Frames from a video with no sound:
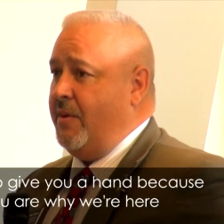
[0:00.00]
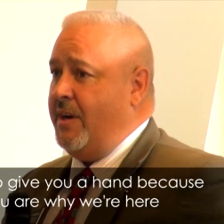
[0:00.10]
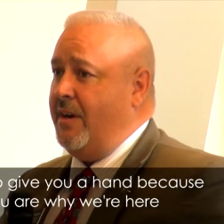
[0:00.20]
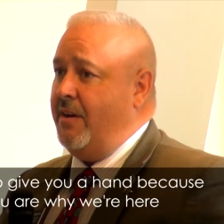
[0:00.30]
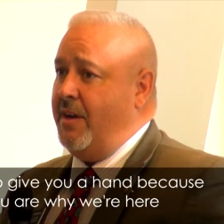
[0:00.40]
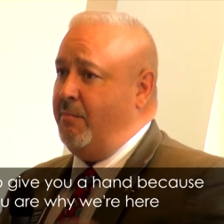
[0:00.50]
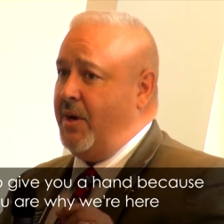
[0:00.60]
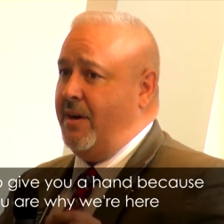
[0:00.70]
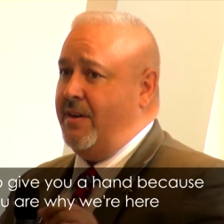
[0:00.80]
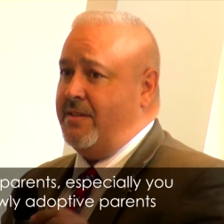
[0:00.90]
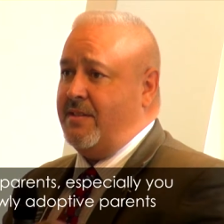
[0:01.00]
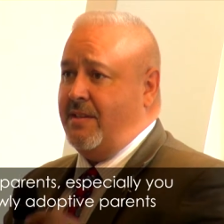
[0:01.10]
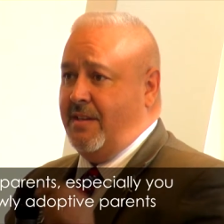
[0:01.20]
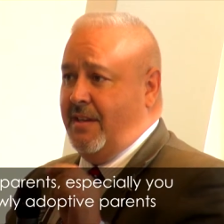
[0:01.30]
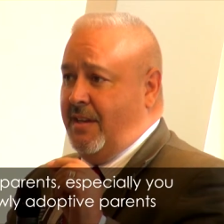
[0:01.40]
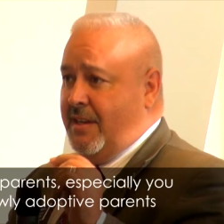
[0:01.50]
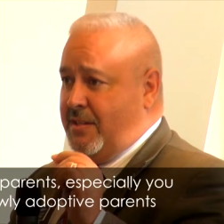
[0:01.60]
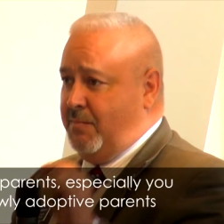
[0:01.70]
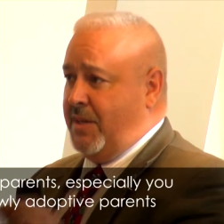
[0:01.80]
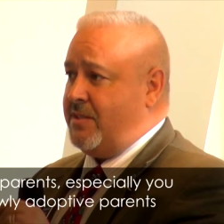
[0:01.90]
we're here and parents,
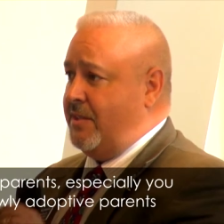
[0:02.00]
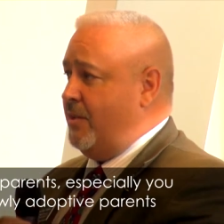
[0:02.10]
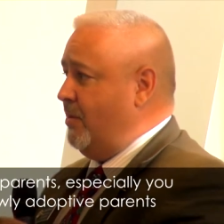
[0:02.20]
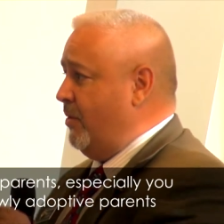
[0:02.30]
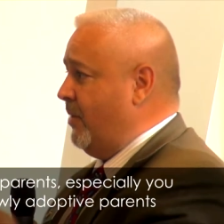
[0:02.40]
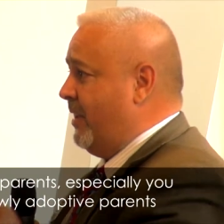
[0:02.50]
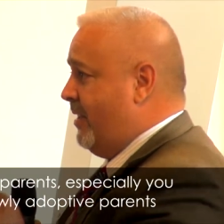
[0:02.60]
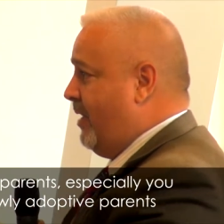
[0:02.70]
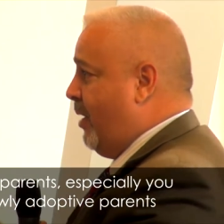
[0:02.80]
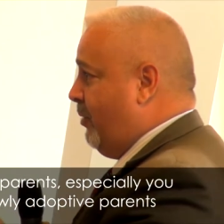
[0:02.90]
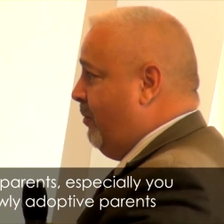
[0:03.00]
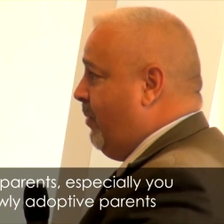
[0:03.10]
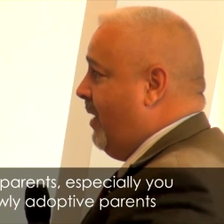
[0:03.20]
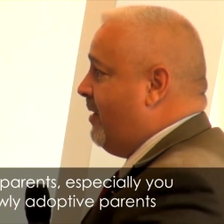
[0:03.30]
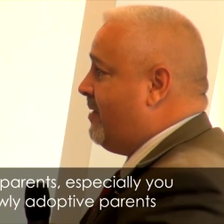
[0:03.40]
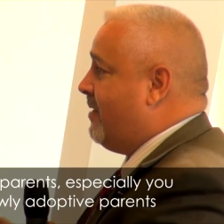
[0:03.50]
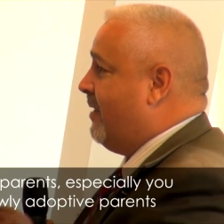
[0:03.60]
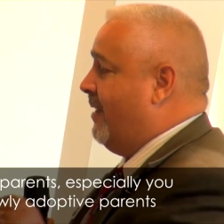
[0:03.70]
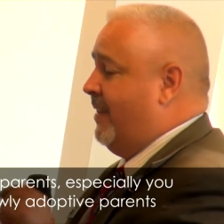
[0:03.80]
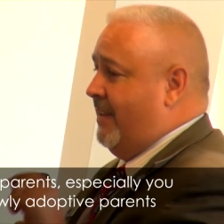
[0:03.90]
especially you newly adopted
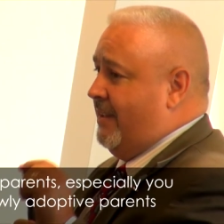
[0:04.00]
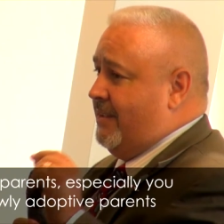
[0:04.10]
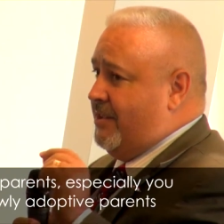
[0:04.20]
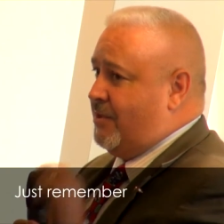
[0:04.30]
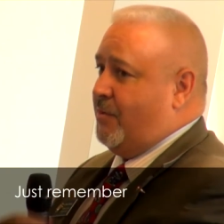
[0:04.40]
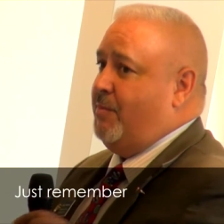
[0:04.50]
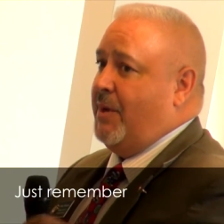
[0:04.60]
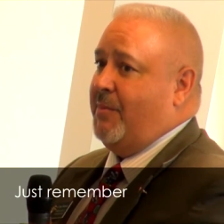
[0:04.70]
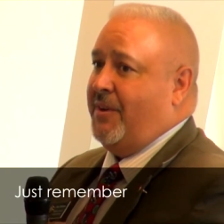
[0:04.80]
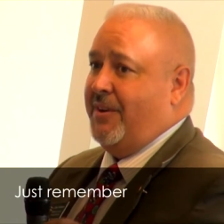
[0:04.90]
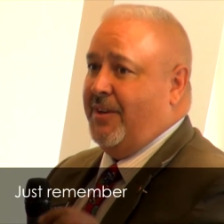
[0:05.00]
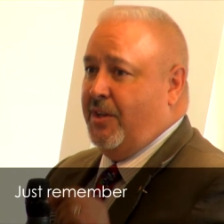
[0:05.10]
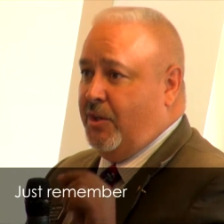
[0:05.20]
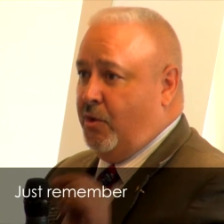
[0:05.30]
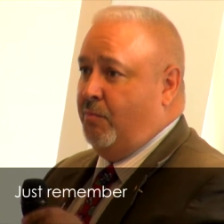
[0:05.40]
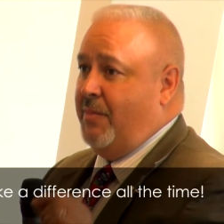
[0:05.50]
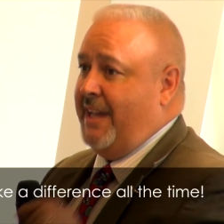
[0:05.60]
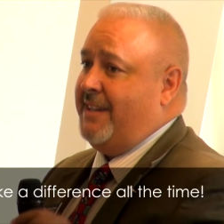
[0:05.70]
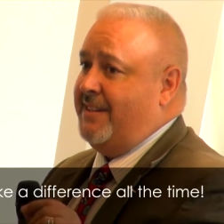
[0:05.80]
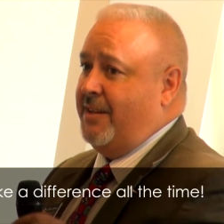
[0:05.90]
parents, just remember, you
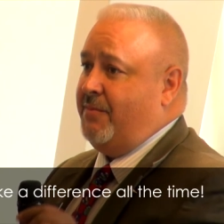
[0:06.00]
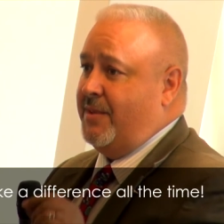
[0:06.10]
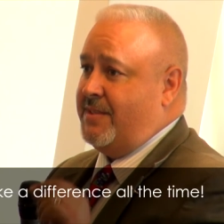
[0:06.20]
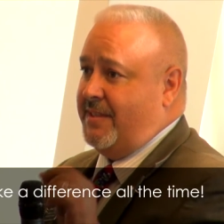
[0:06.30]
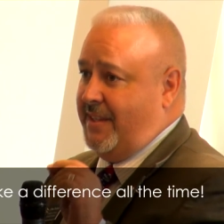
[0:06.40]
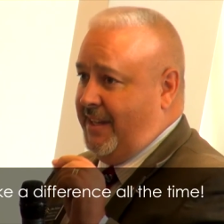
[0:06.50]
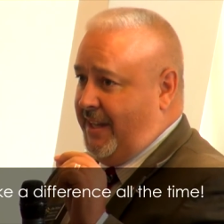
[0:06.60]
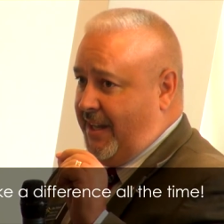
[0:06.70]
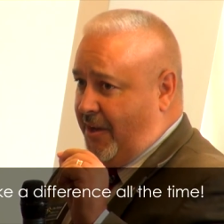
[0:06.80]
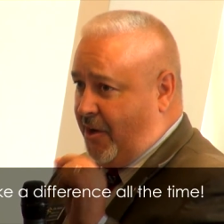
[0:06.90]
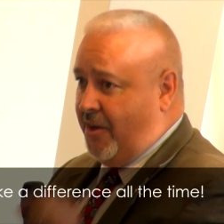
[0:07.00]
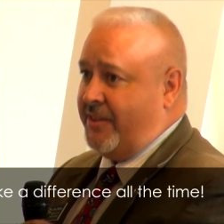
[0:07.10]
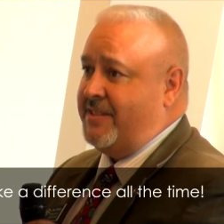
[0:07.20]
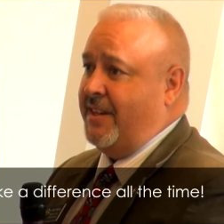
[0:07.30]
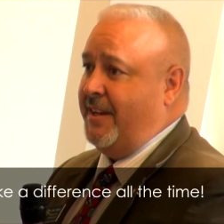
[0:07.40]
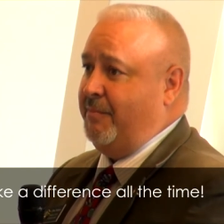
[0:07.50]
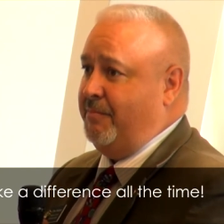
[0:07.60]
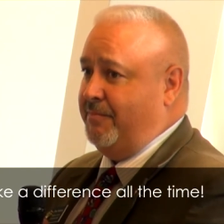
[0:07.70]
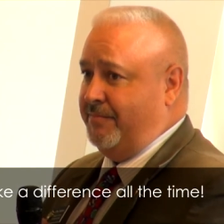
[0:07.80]
make a difference all the time.